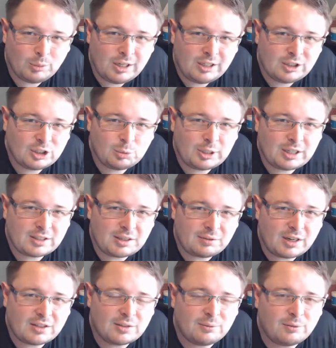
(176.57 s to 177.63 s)
just because I've
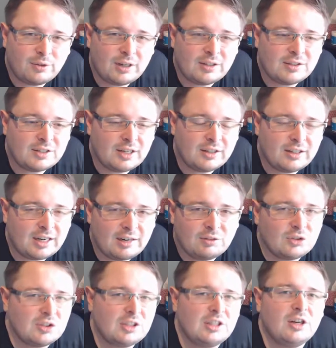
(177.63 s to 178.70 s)
got some friends there that I haven't
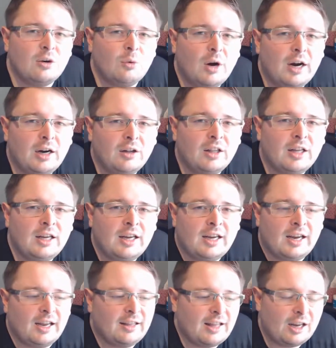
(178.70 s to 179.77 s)
seen in a while,
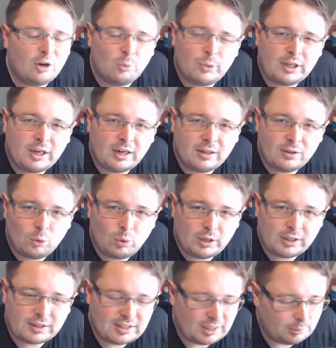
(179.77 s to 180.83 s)
and that'll be kind of the one
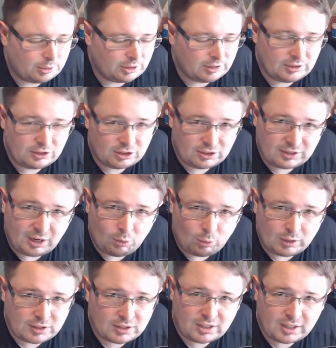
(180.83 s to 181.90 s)
exception, is just that
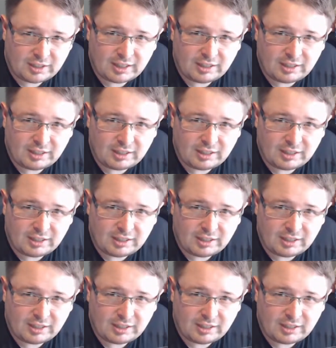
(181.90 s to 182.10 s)
one Sunday